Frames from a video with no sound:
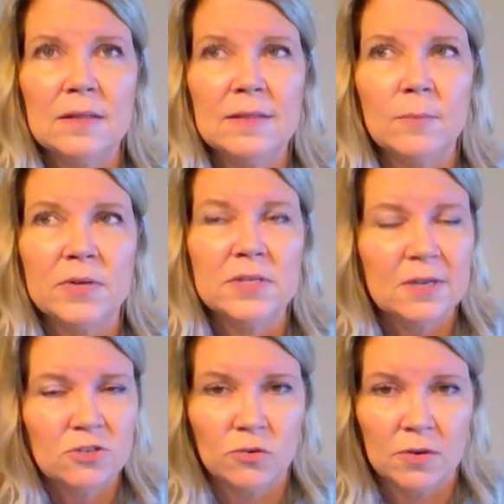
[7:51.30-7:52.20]
the
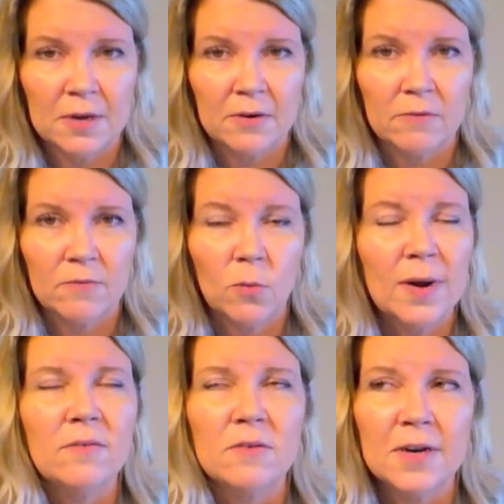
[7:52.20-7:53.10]
potential here for
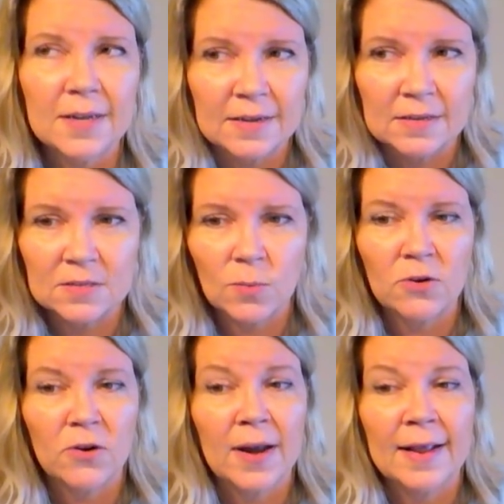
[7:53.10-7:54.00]
whatever it is, whether
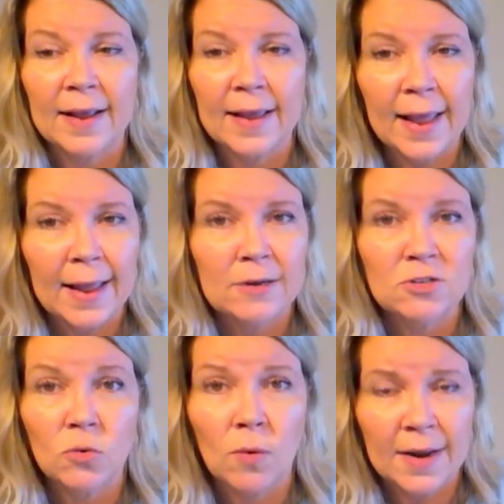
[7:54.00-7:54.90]
you're getting
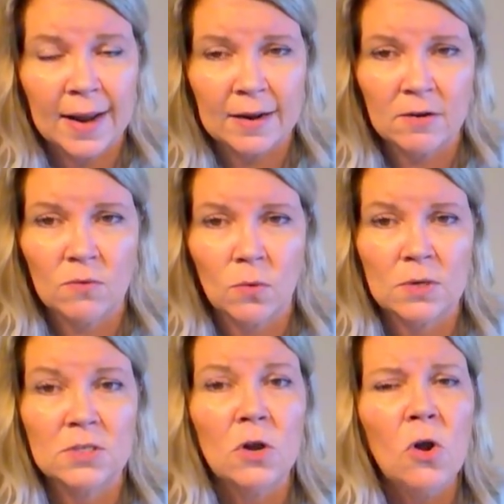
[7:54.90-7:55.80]
engaged or getting
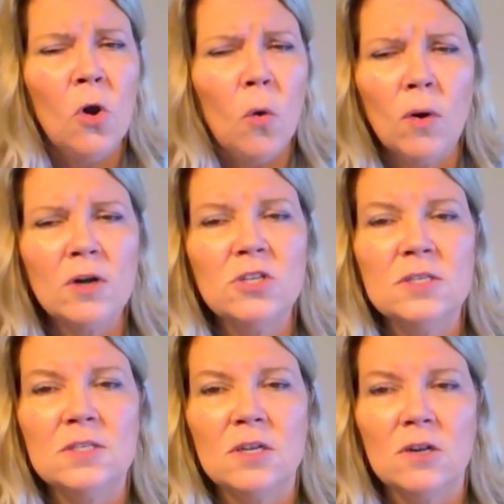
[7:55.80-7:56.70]
divorced or
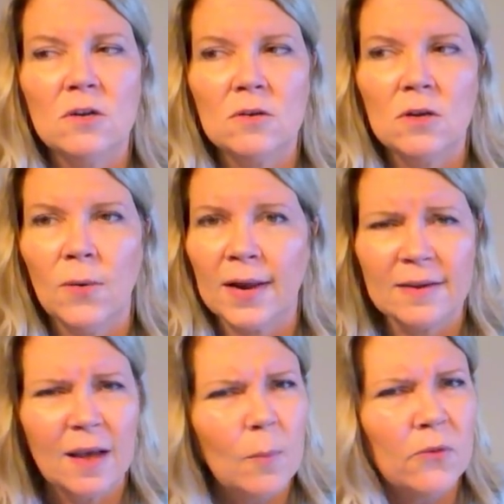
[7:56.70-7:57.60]
just going into
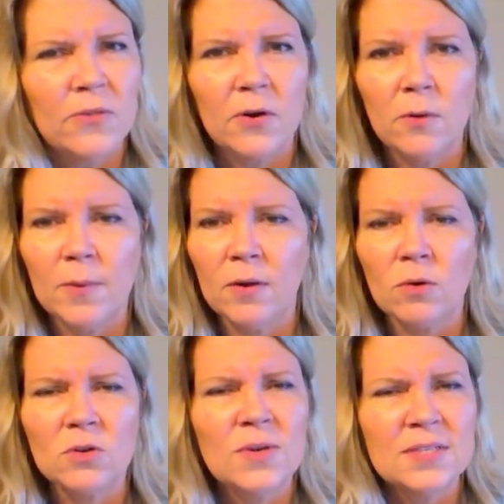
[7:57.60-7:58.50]
couples therapy or
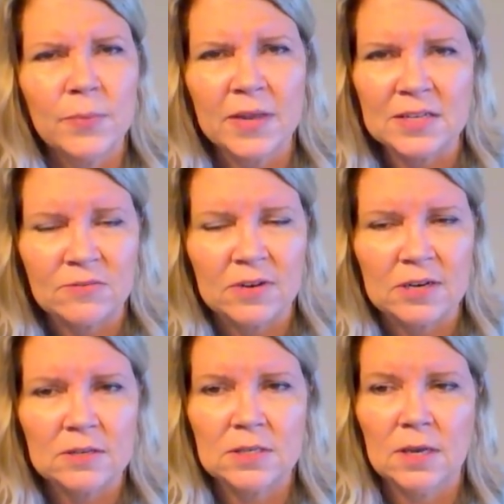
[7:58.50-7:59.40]
doing something
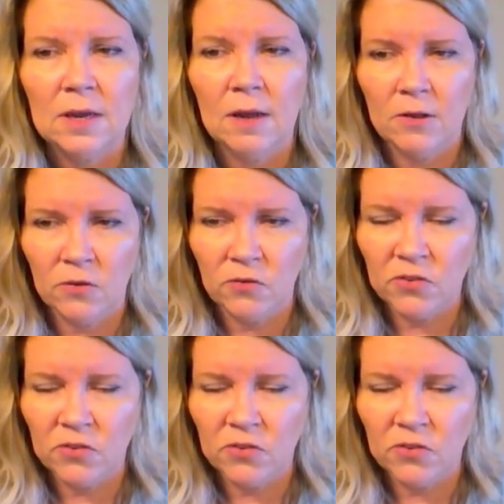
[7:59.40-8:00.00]
different. You've